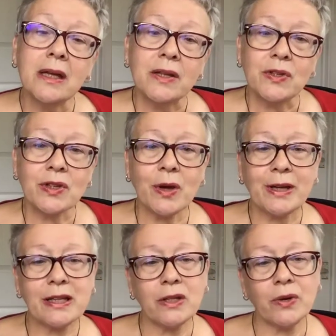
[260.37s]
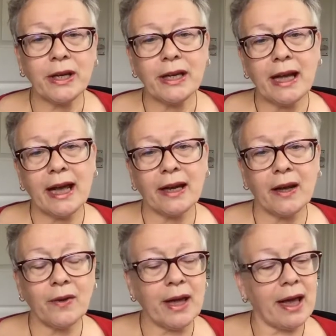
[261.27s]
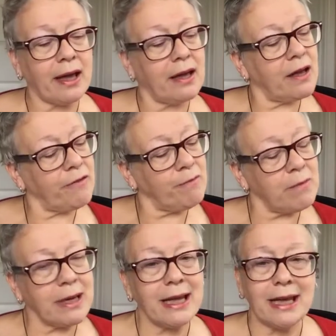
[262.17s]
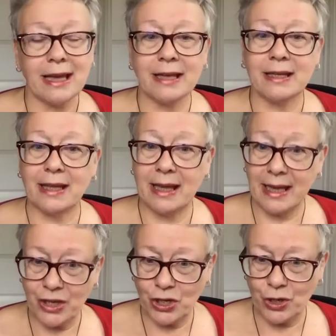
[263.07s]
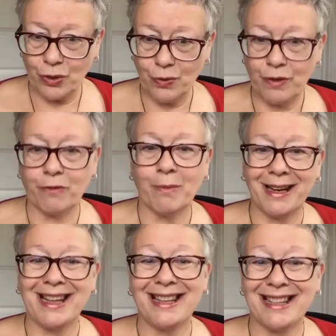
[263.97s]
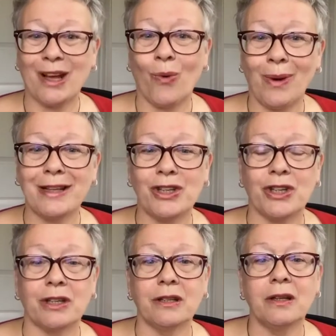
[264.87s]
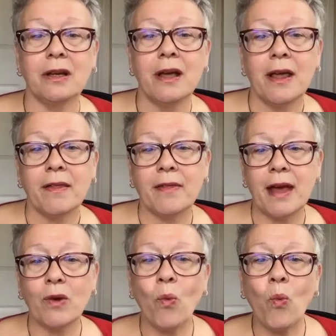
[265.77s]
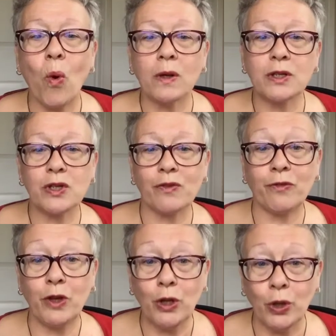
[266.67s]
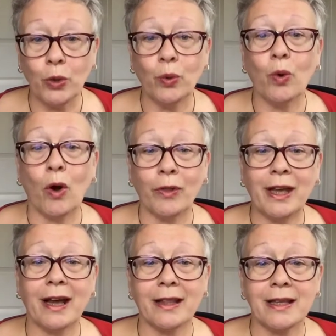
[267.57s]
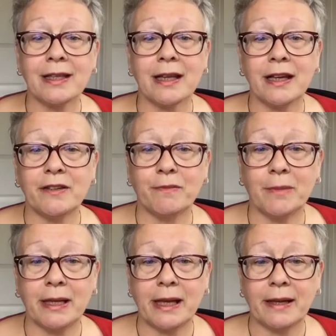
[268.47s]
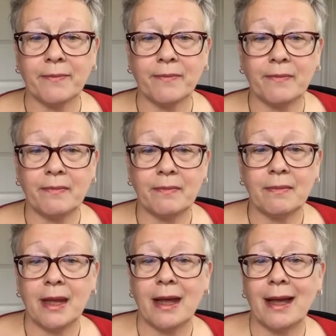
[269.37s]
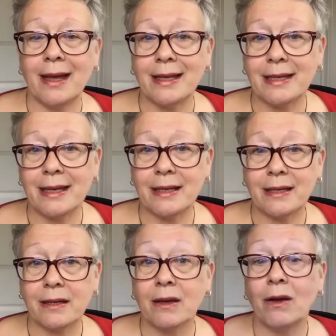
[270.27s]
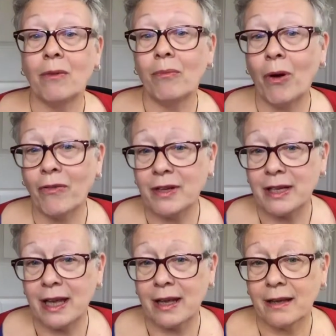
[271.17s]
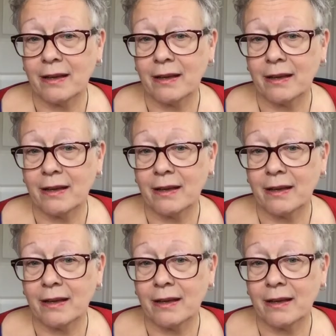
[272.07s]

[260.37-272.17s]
So it's looking at okay, if money is the issue, if money is the question, then what's for you on the other side of money? Is it poverty?